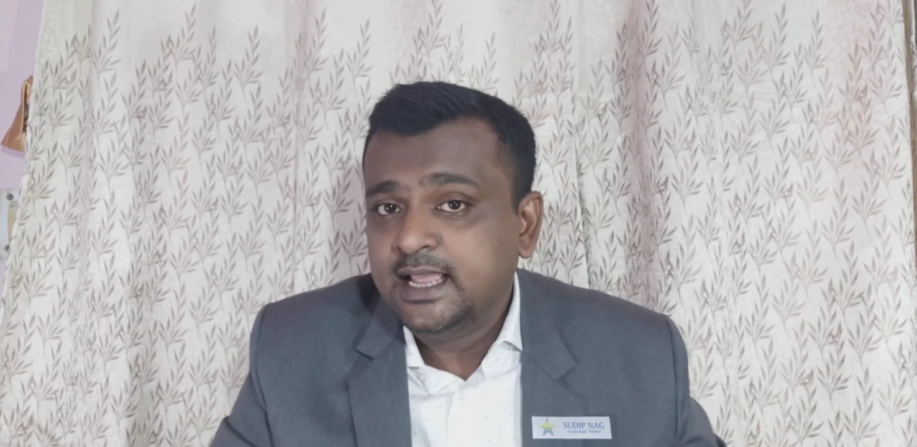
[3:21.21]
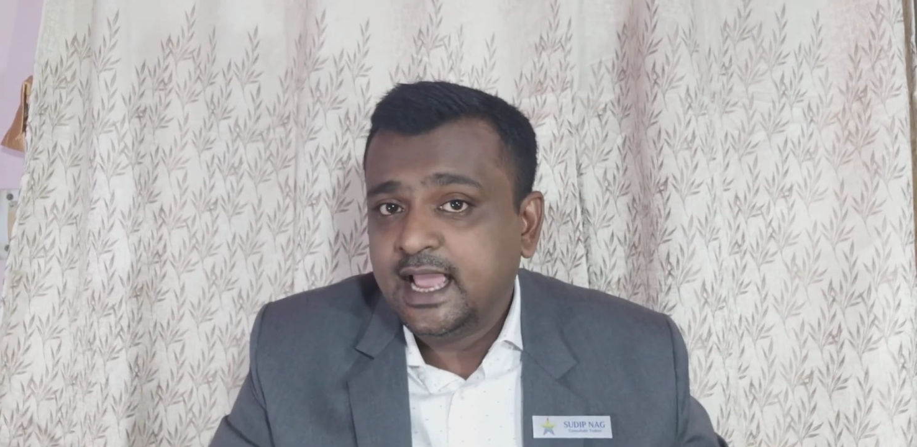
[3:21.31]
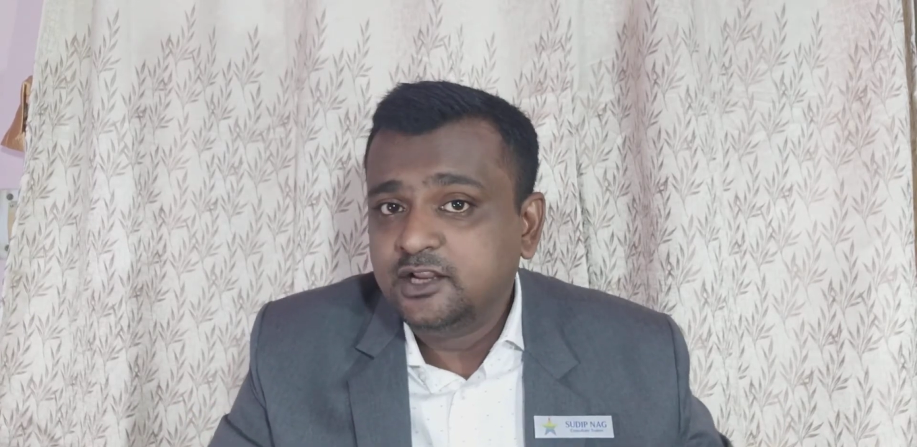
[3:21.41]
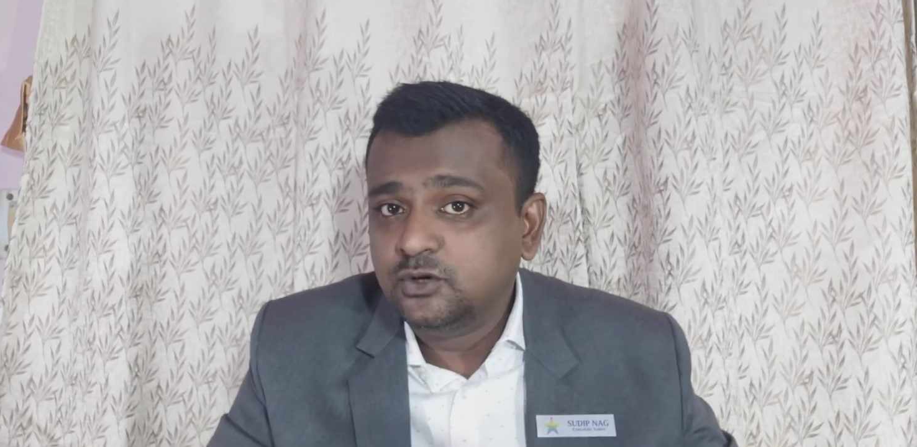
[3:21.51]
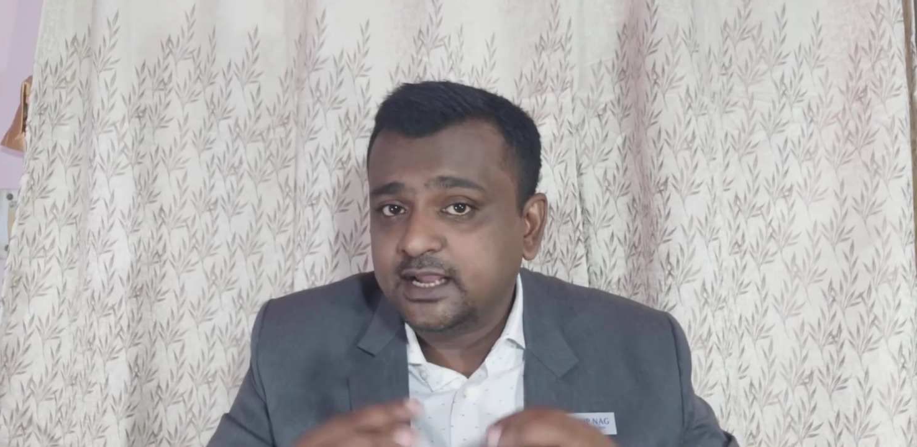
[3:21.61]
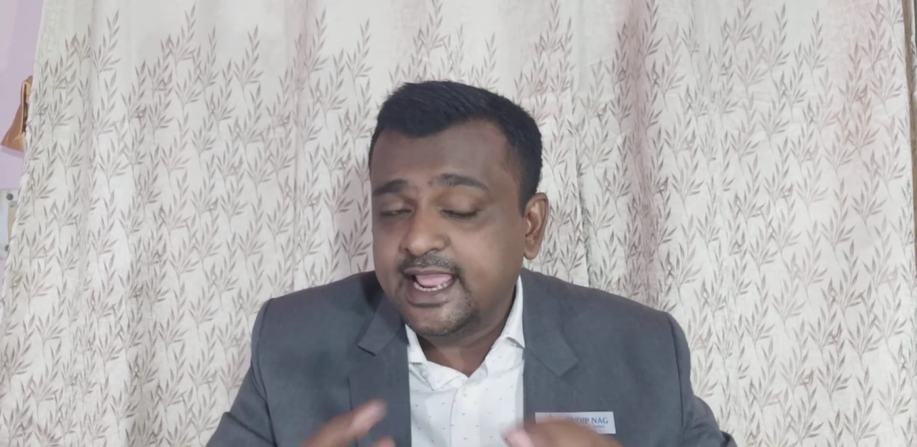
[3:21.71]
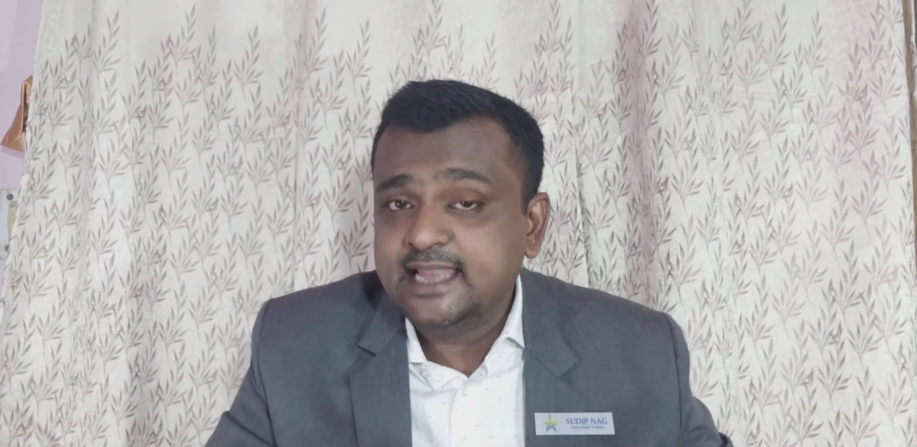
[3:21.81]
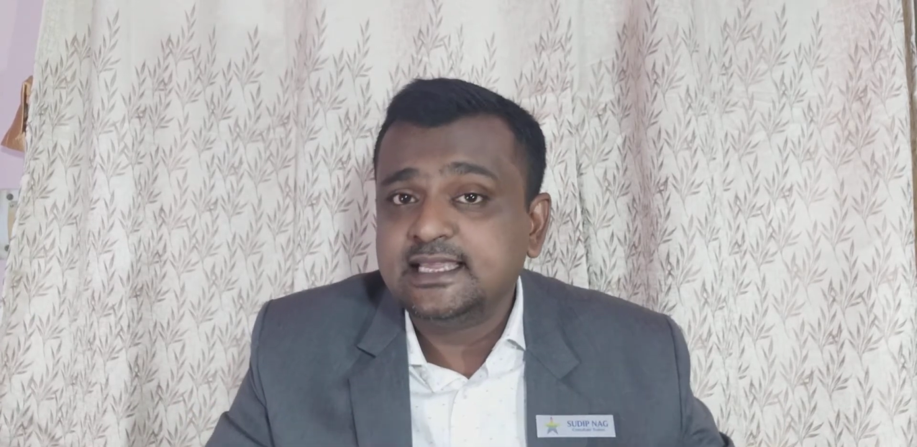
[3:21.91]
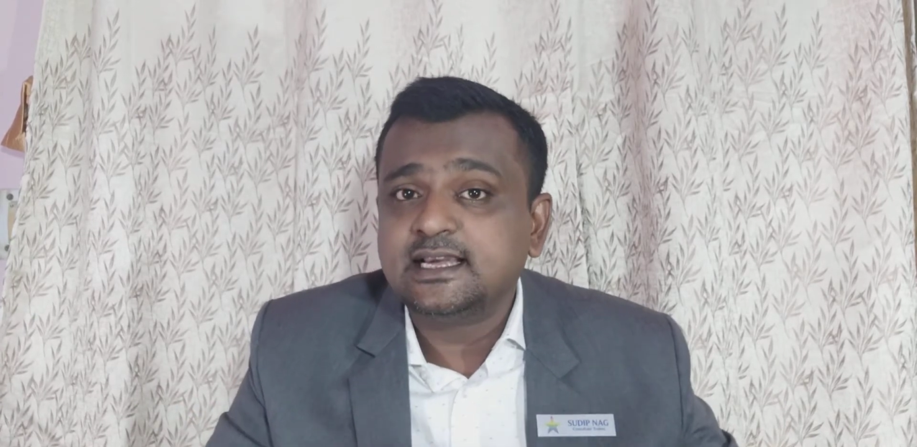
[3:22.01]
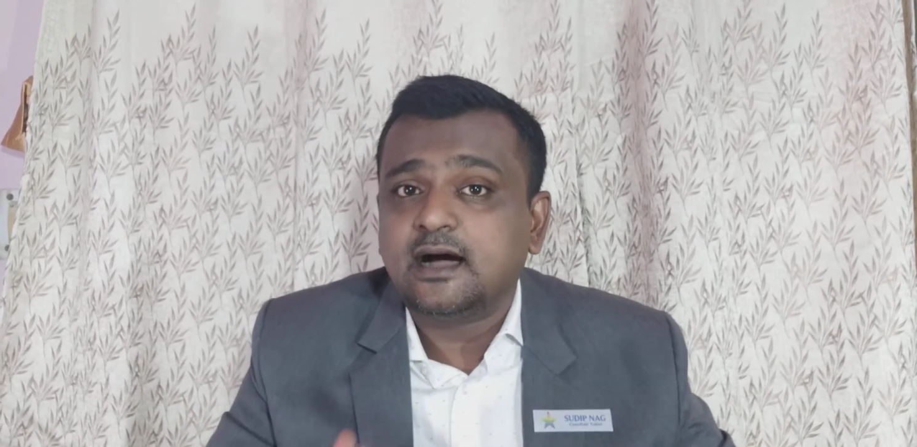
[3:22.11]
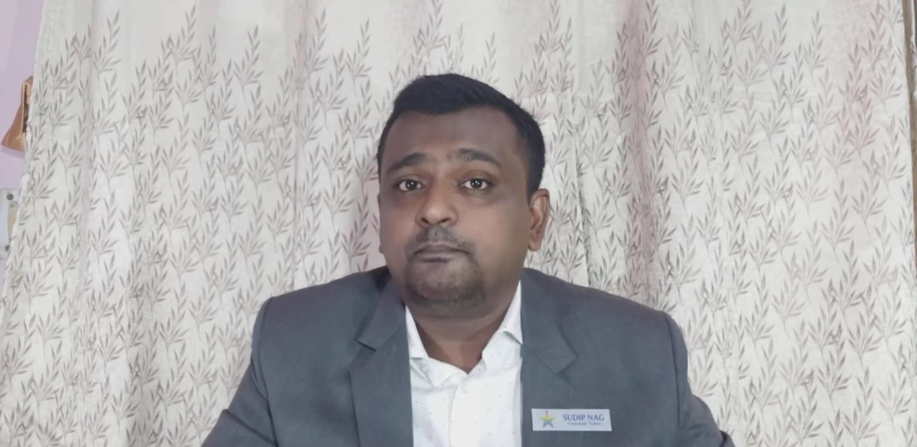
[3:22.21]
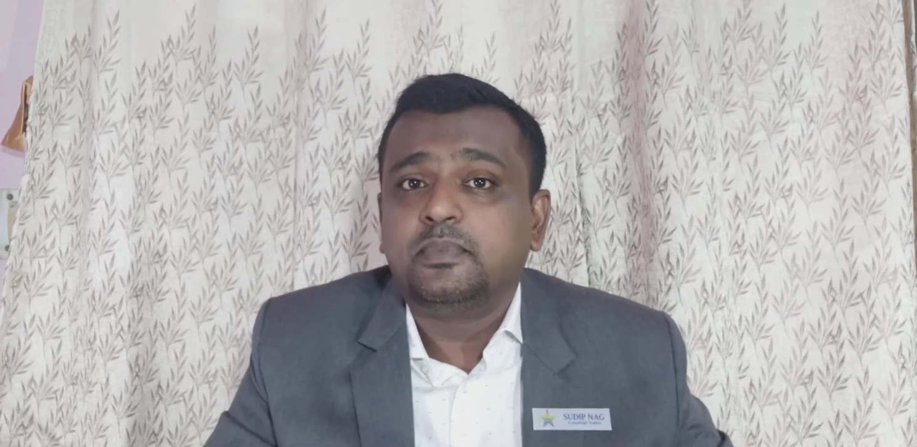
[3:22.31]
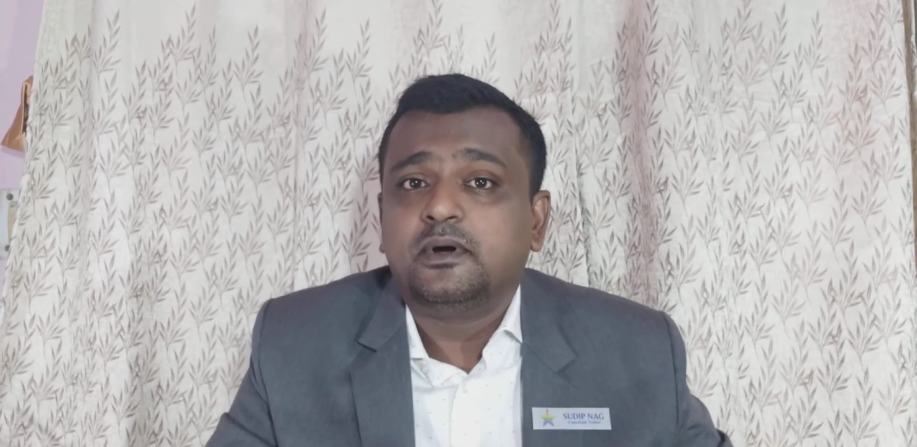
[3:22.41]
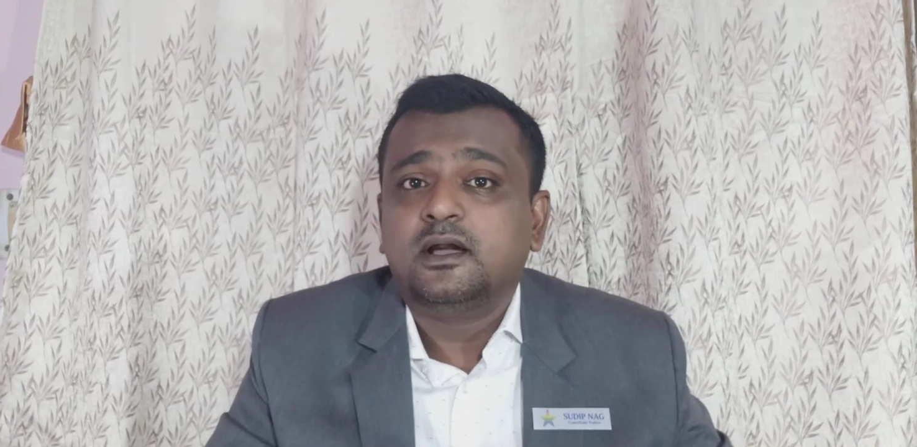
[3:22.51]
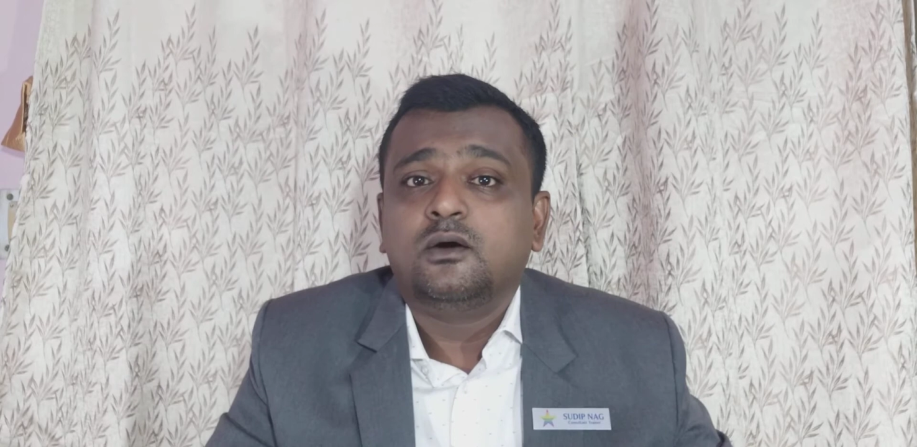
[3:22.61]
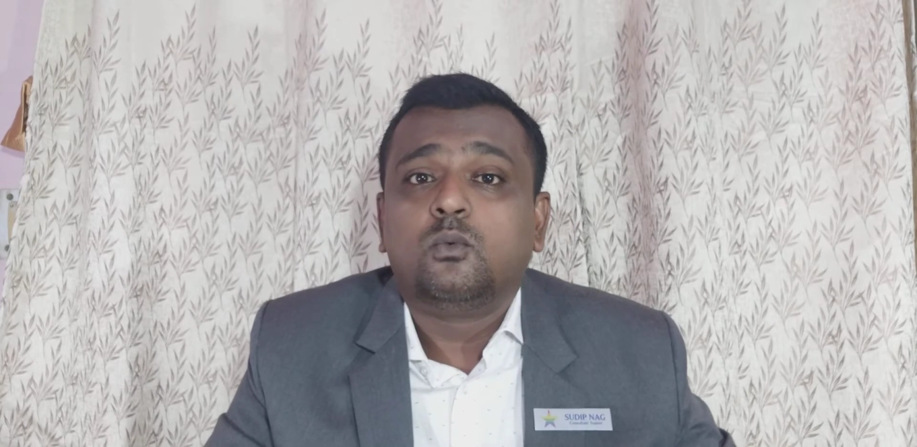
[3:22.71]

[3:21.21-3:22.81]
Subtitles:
and you are ending up